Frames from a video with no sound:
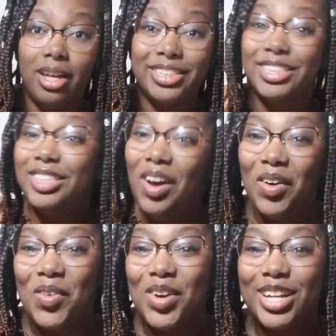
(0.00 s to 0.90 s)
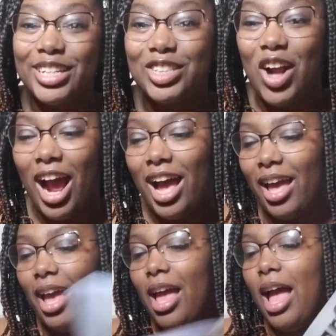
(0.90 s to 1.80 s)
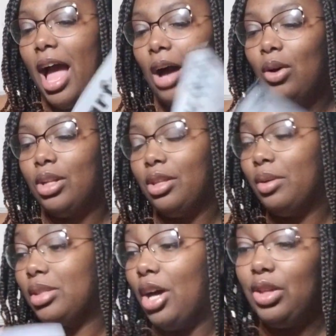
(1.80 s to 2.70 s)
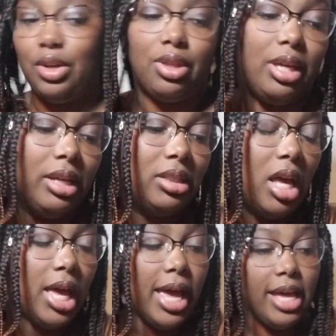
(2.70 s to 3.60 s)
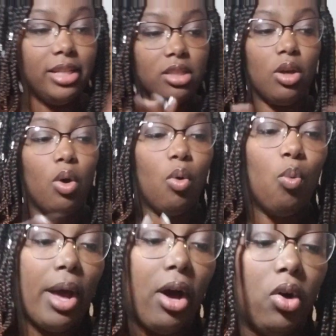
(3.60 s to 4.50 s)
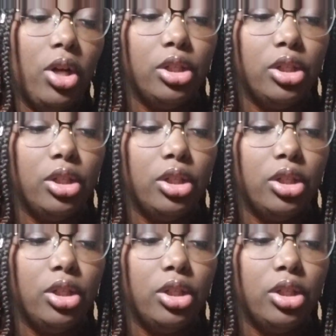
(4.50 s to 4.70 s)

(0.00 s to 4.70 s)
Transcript: So we're gonna try out those other things as well.